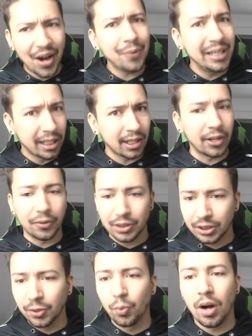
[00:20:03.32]
very
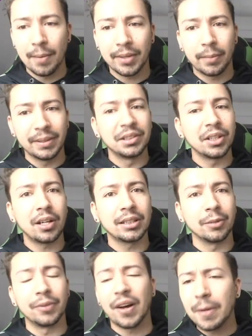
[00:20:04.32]
close to what I'm going to be
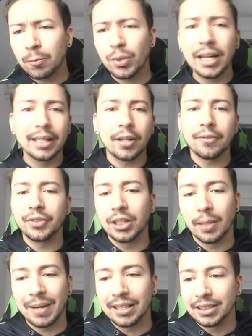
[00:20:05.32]
starting with, and I'm really
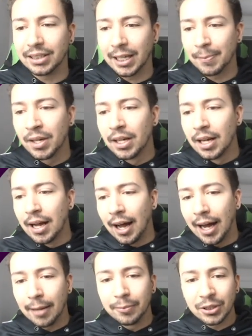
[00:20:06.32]
confident about this team.
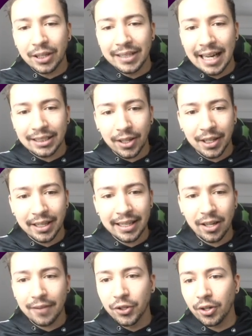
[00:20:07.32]
So yes, I
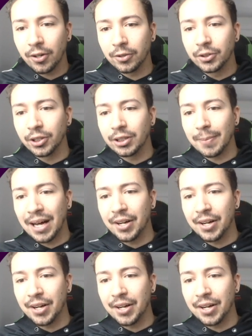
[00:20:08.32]
think I've gone on just